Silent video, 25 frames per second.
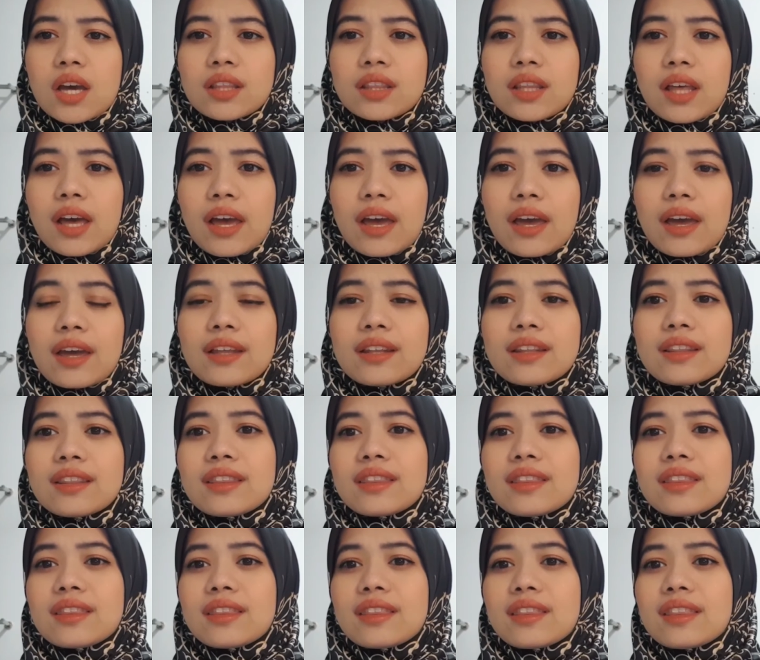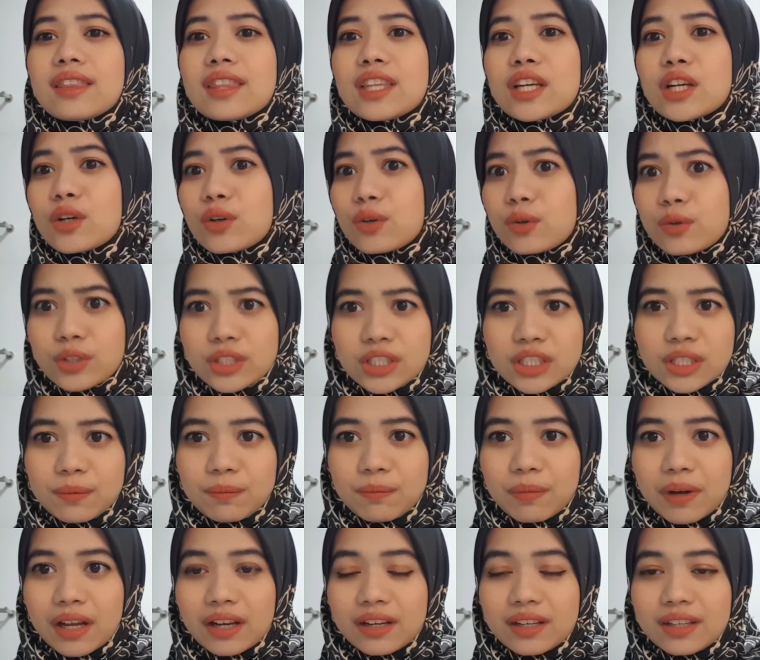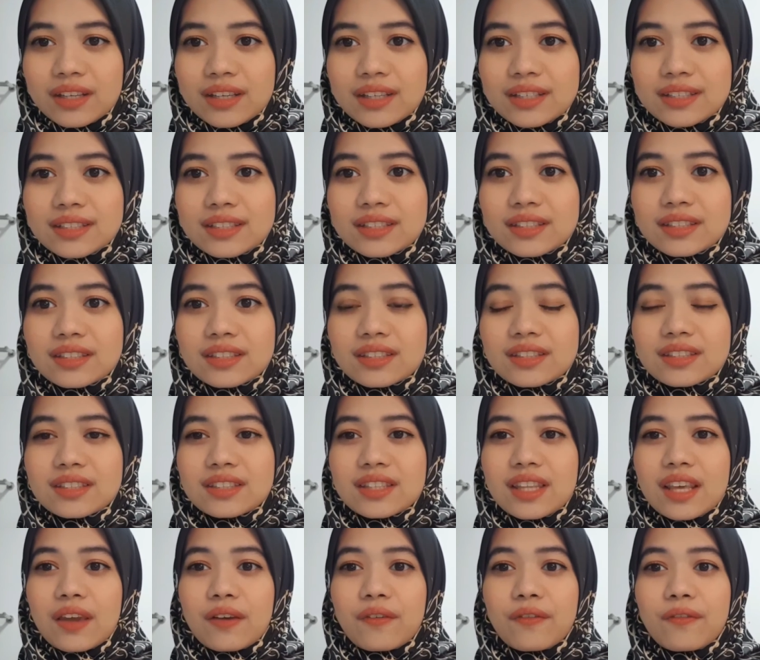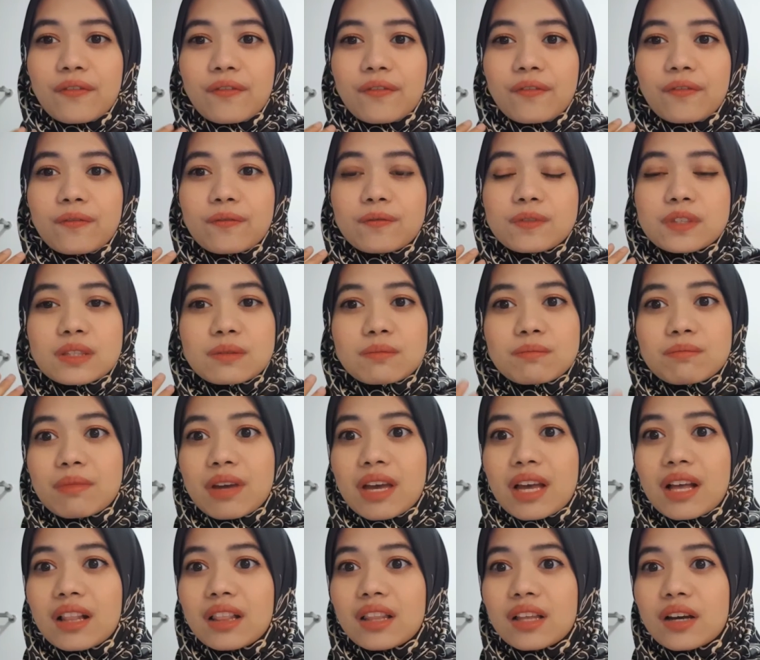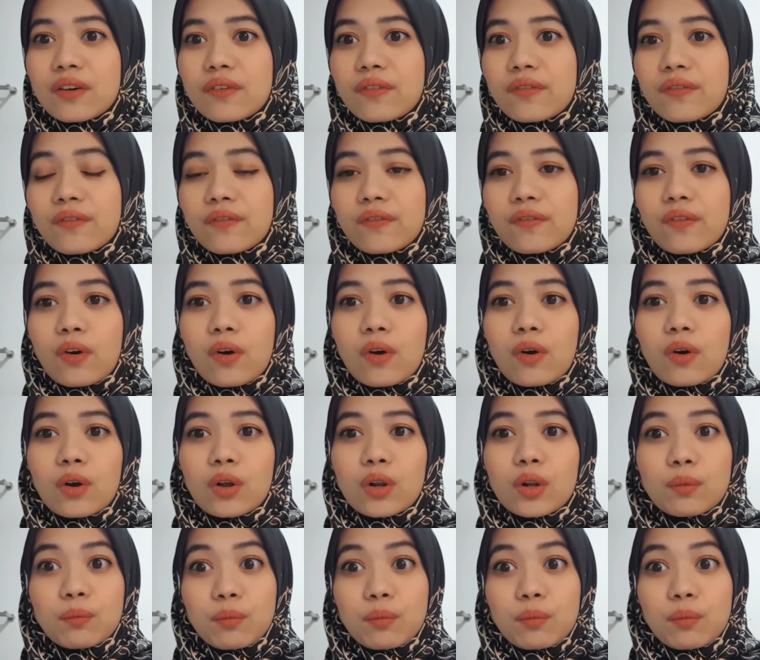And the crucial part is they smell a foul